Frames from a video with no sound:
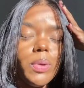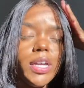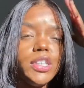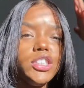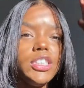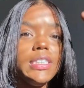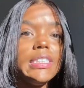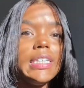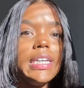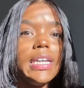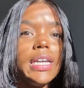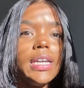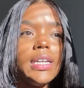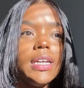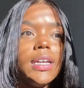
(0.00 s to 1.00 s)
She
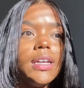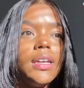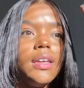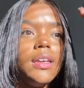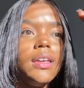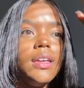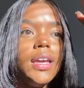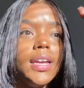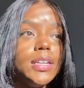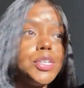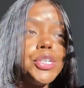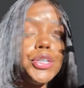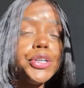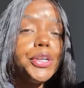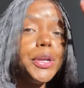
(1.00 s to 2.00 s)
said,
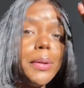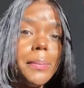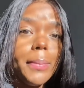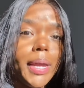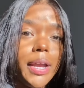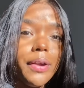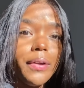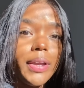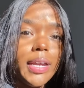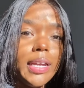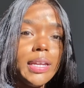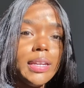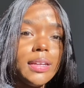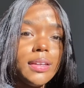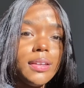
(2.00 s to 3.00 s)
until you're
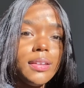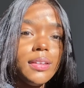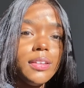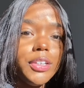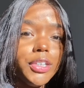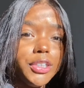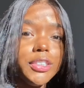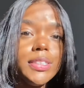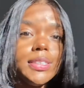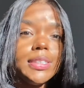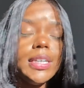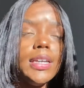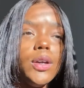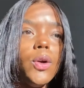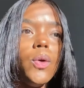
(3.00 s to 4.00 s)
married, you're
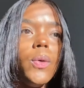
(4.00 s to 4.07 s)
single.